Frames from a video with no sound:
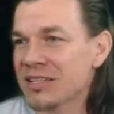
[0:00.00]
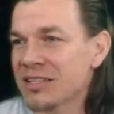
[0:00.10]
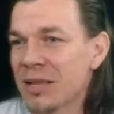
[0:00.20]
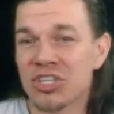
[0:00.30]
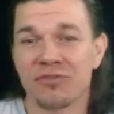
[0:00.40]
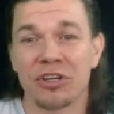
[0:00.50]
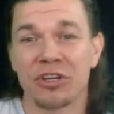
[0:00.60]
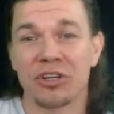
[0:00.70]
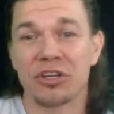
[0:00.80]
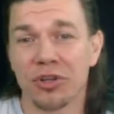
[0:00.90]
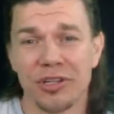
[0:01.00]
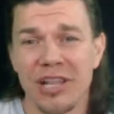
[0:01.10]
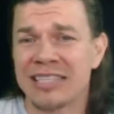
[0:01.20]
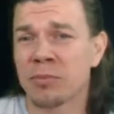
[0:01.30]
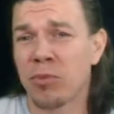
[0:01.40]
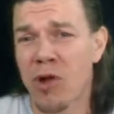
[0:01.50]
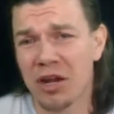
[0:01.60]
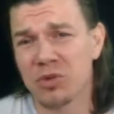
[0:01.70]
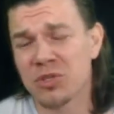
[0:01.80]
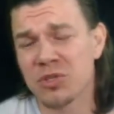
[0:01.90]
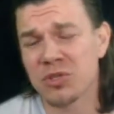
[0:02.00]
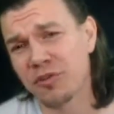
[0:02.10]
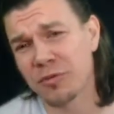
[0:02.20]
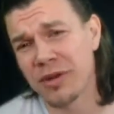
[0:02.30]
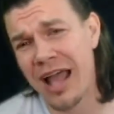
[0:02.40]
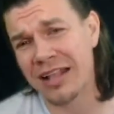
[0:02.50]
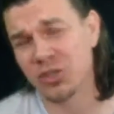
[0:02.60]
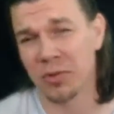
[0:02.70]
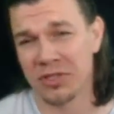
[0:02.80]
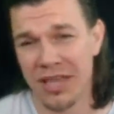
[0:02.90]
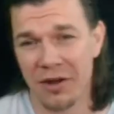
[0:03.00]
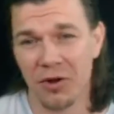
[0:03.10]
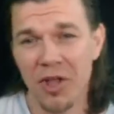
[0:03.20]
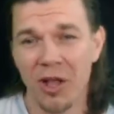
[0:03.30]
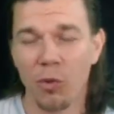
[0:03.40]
something that's just very sugary, lots of bread, and we switch you from that to a potato?